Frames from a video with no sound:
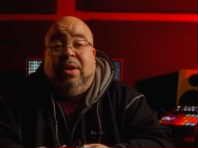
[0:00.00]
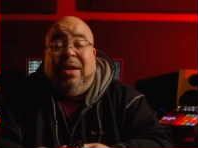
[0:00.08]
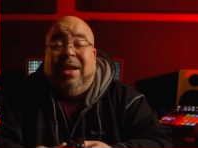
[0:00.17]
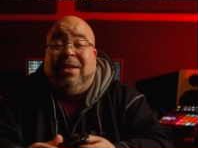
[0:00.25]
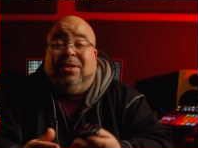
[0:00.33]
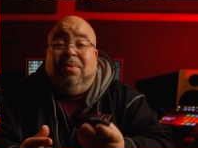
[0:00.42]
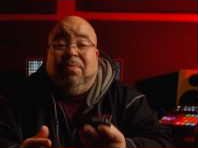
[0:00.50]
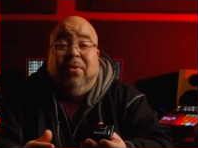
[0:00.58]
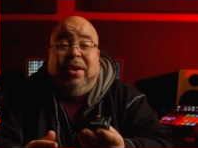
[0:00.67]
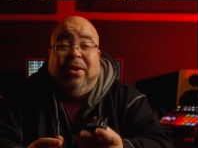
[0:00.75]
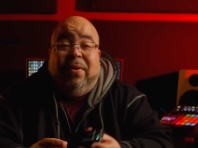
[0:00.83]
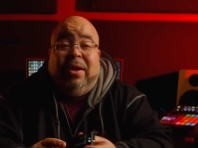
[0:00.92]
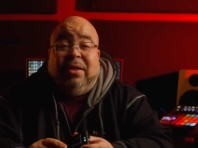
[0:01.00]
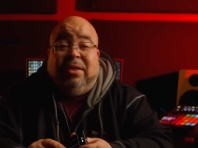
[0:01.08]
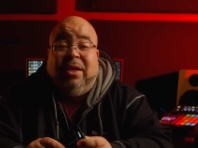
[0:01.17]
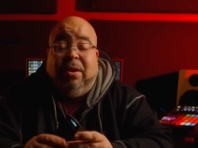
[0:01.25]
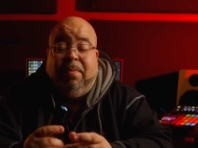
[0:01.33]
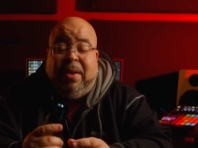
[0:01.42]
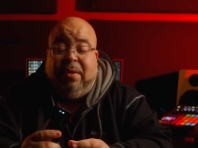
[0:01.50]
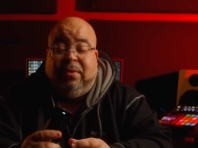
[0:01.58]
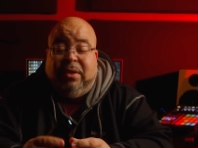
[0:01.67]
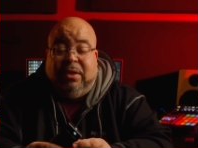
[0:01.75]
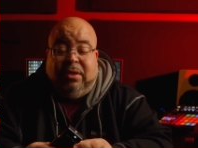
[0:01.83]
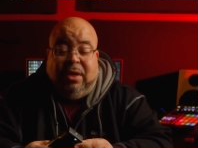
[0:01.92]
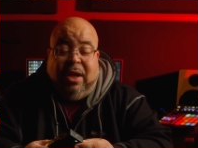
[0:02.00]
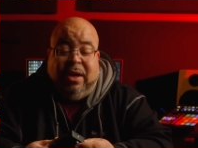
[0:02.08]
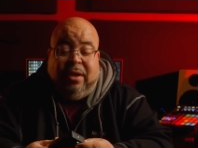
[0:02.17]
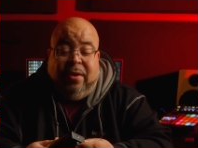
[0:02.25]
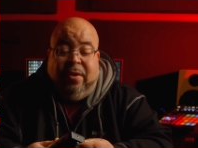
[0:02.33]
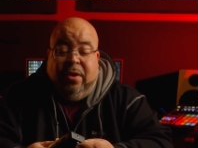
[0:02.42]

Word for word: And that's the greatest thing about this. Like